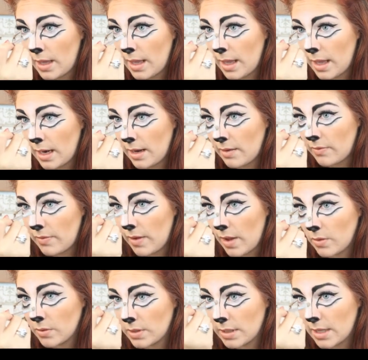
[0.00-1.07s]
and I
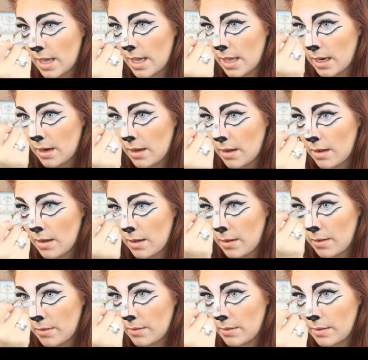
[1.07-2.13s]
found that
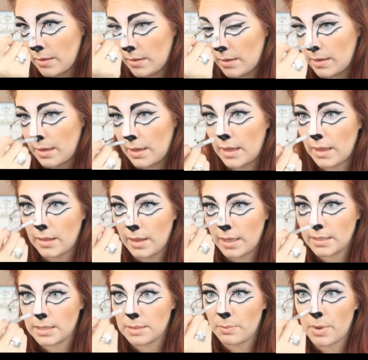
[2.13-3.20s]
I
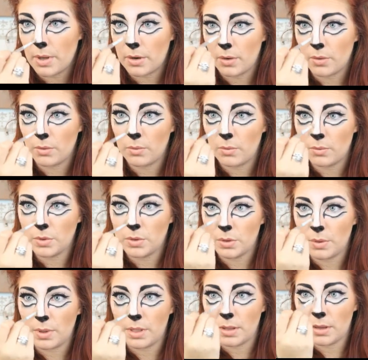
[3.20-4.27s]
liked it better
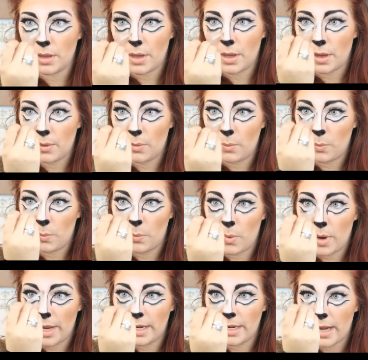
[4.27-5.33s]
doing the
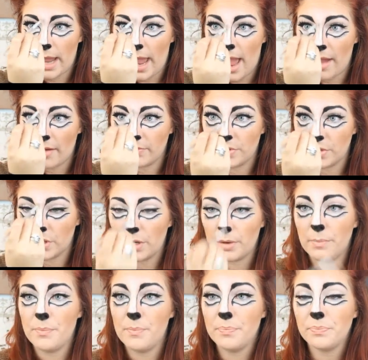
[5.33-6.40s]
white after
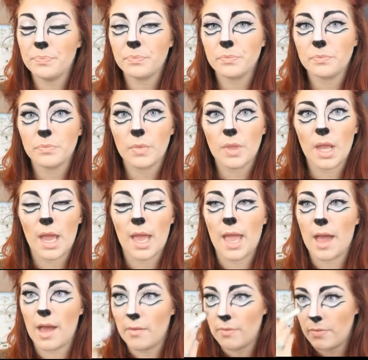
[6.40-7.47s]
I
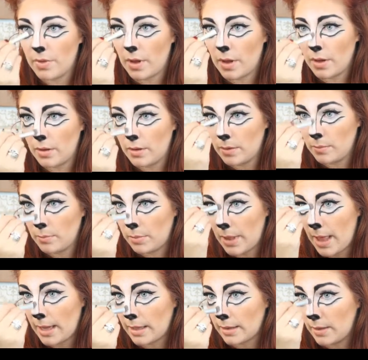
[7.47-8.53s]
have the
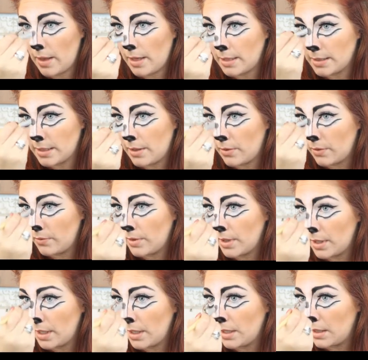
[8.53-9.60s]
black line down
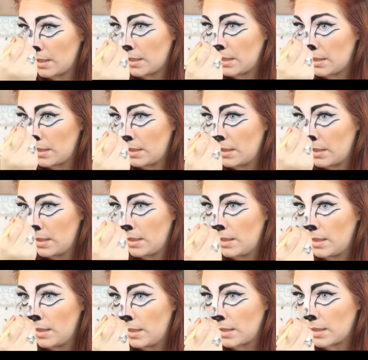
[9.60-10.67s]
already.
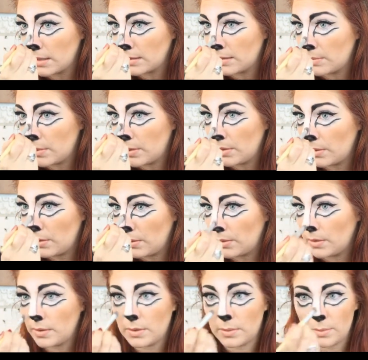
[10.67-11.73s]
Guess I'm a little
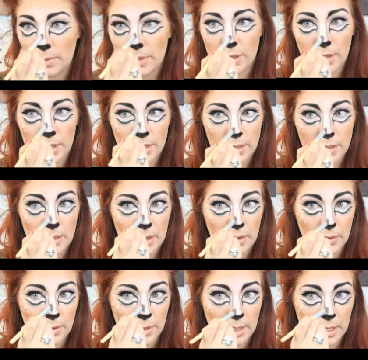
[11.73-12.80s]
better at
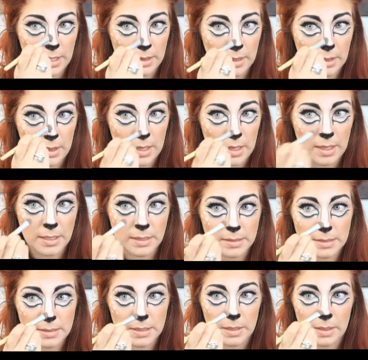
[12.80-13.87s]
coloring in the
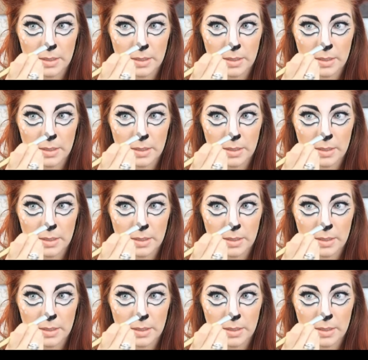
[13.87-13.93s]
lines